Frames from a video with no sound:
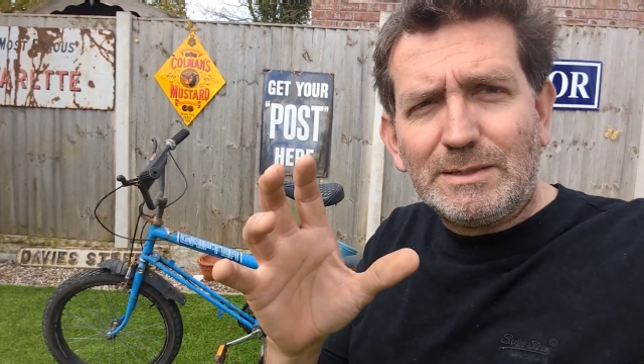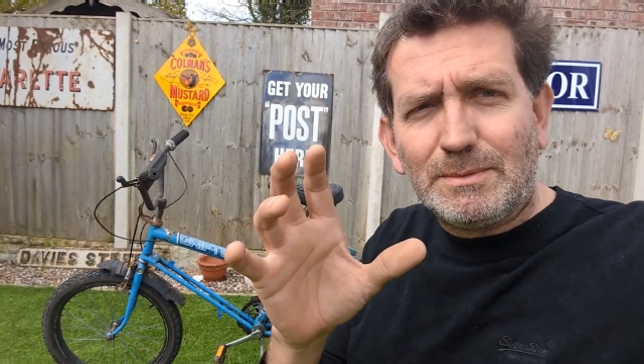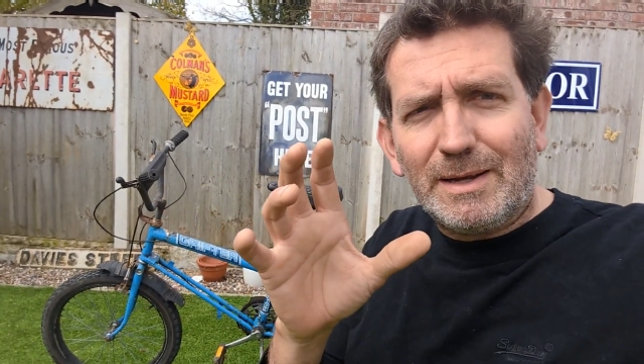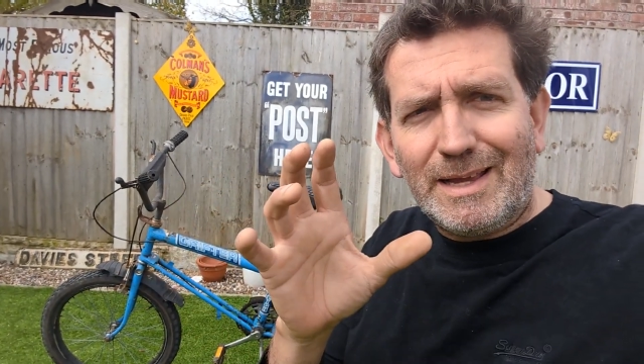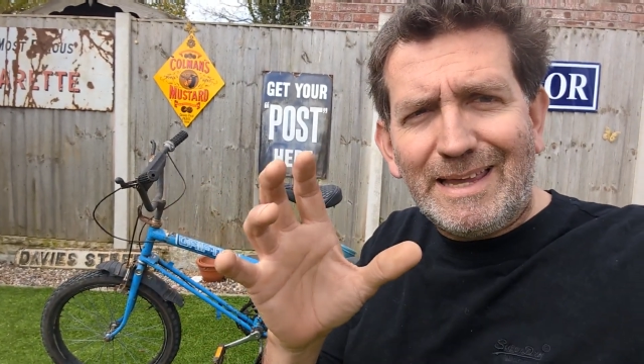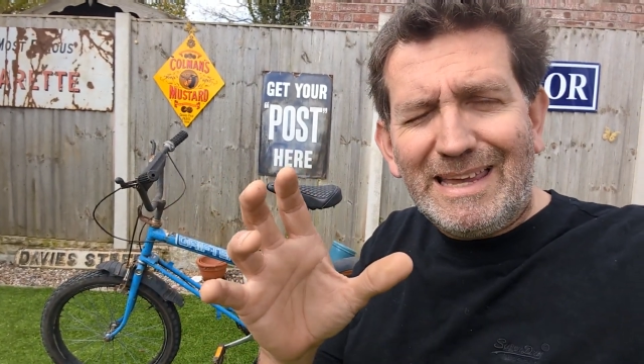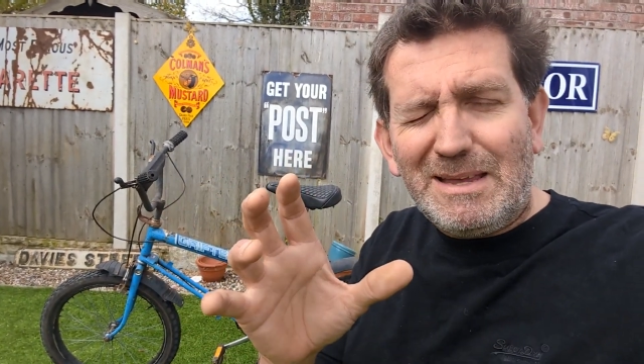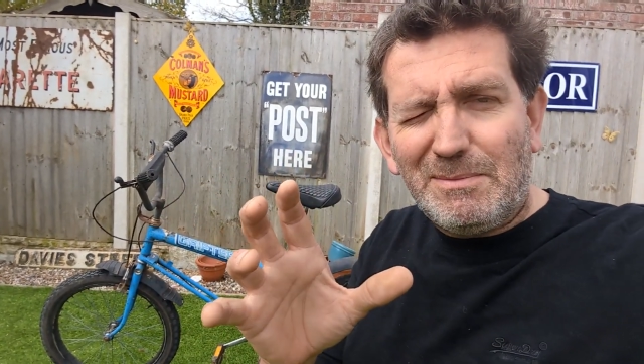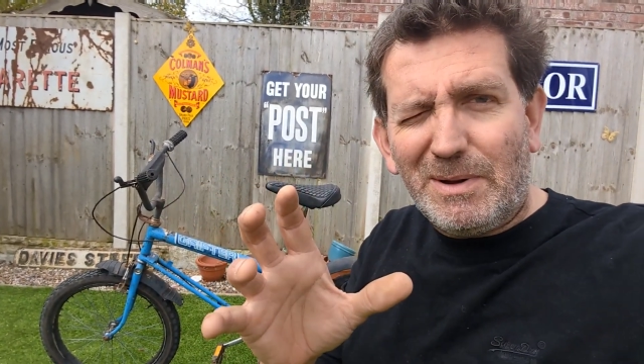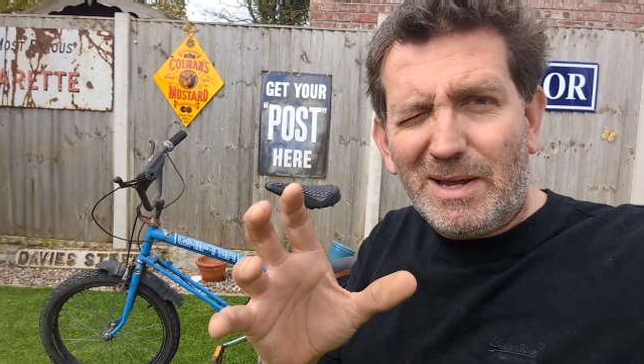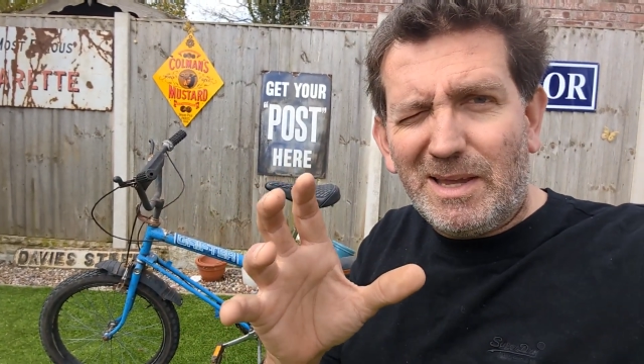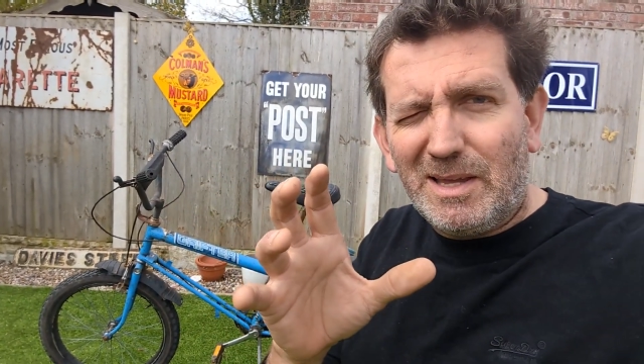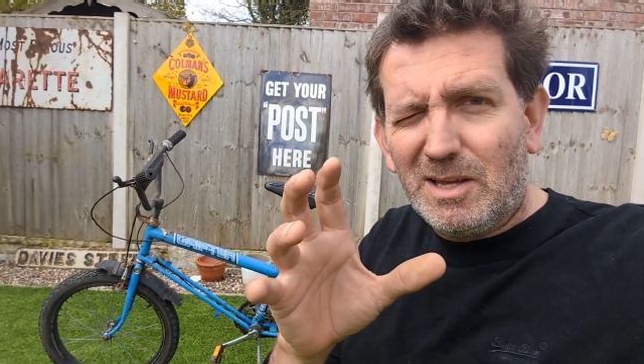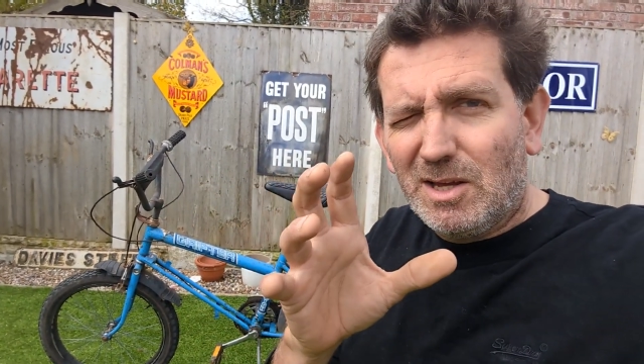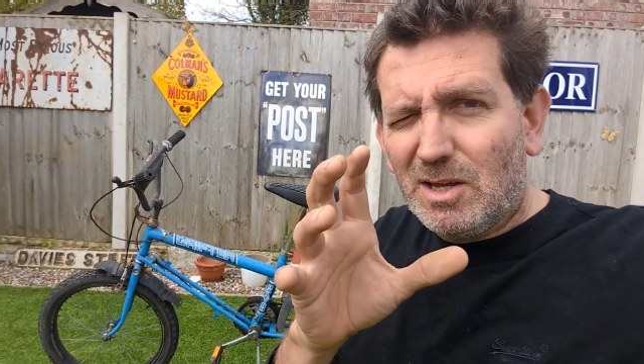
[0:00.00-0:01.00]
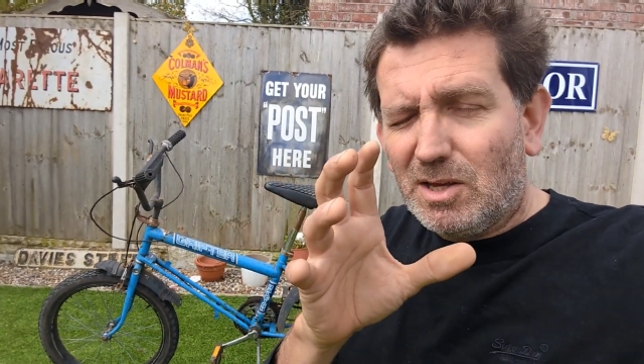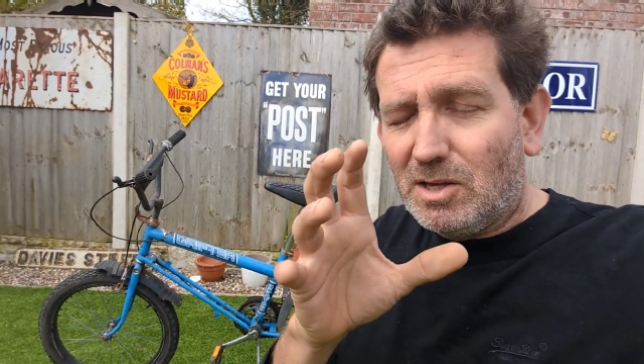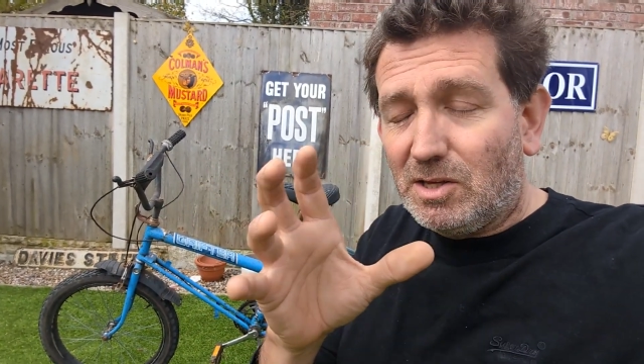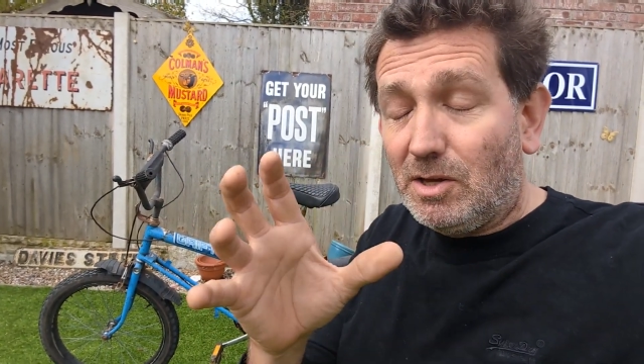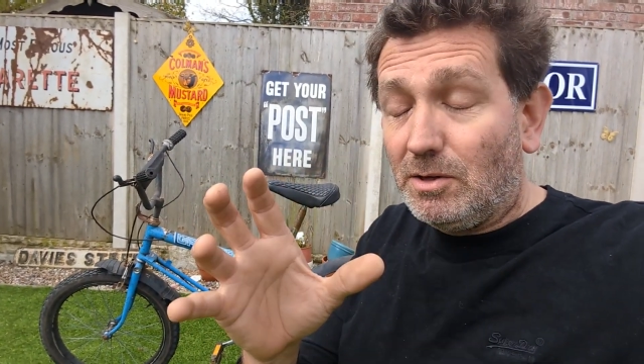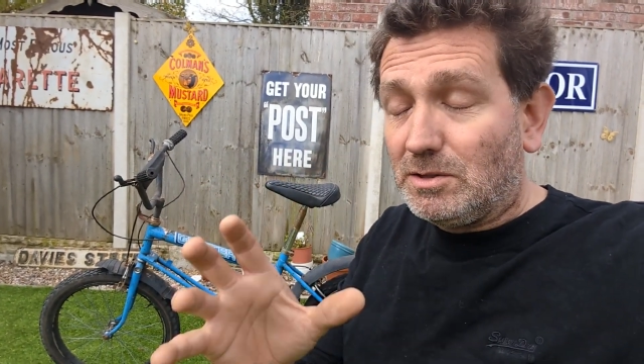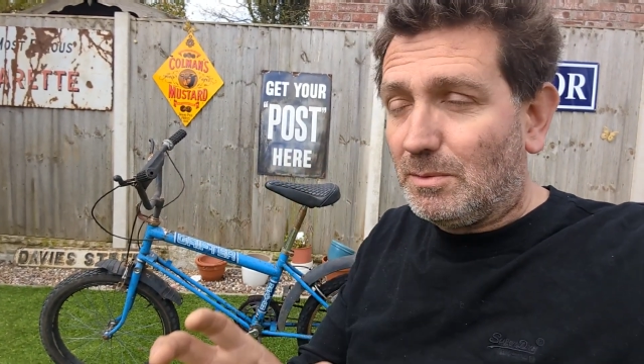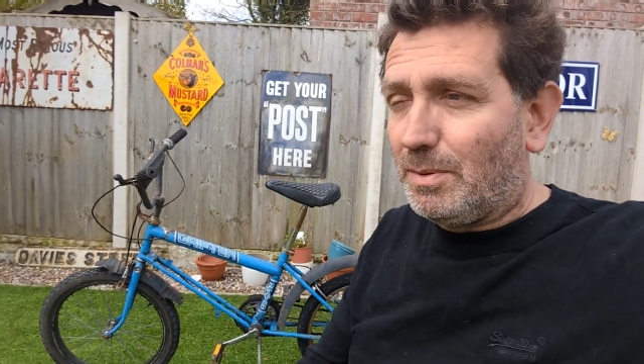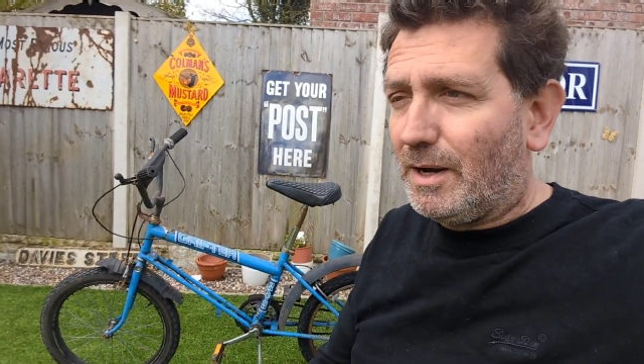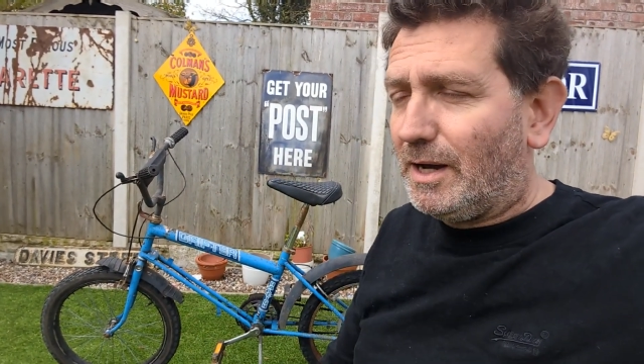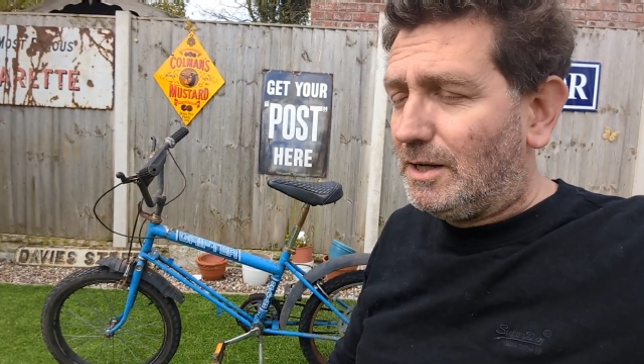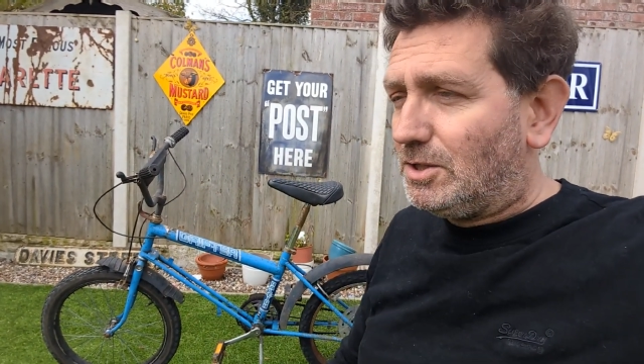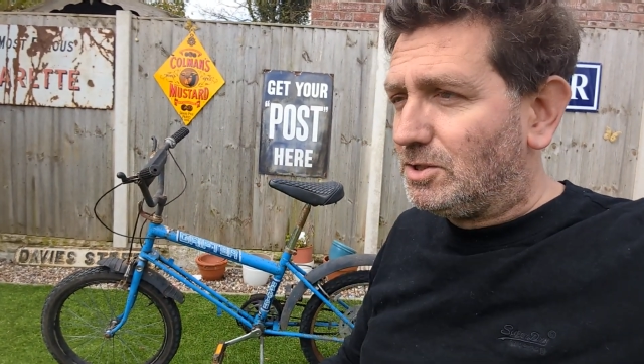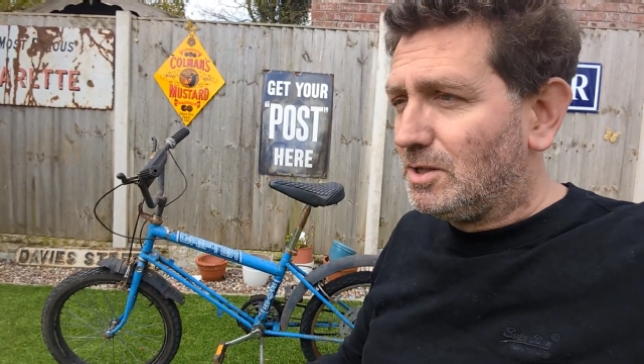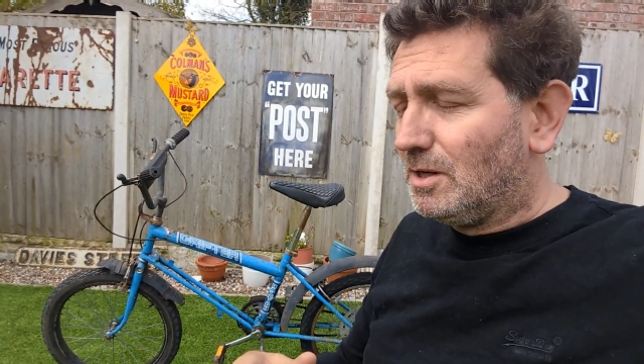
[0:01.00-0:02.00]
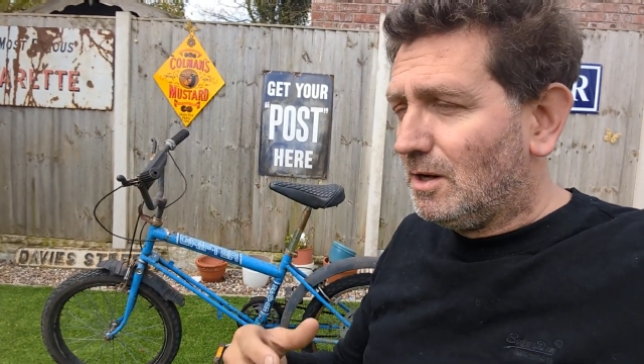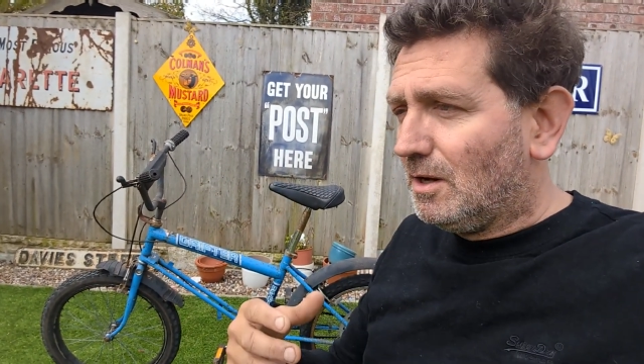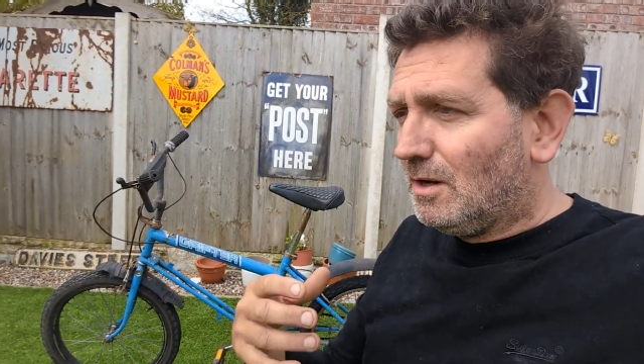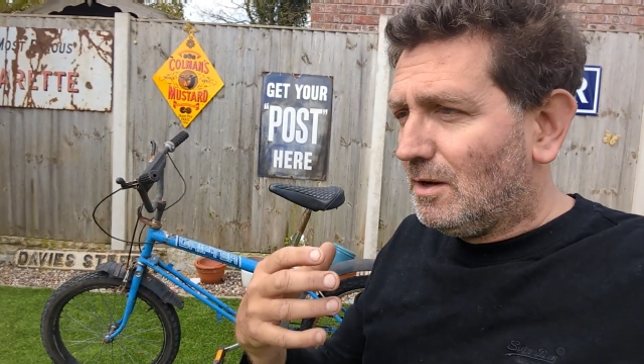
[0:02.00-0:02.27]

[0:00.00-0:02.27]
is my eBay user page.